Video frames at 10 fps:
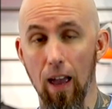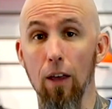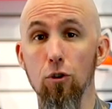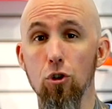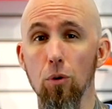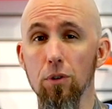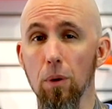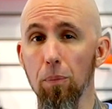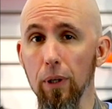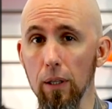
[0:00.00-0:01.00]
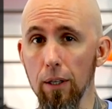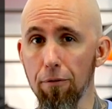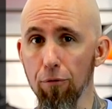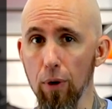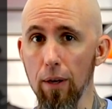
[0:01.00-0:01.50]
and the shoe is completely
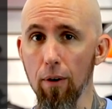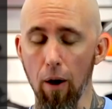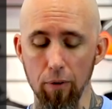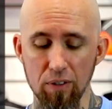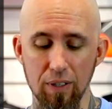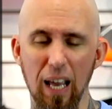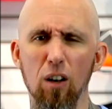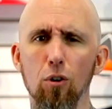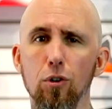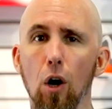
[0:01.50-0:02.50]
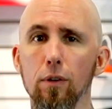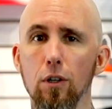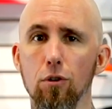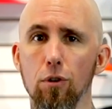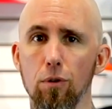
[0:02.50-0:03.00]
free of a standard tongue
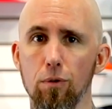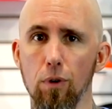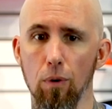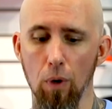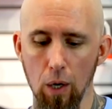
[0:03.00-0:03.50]
that you're used to.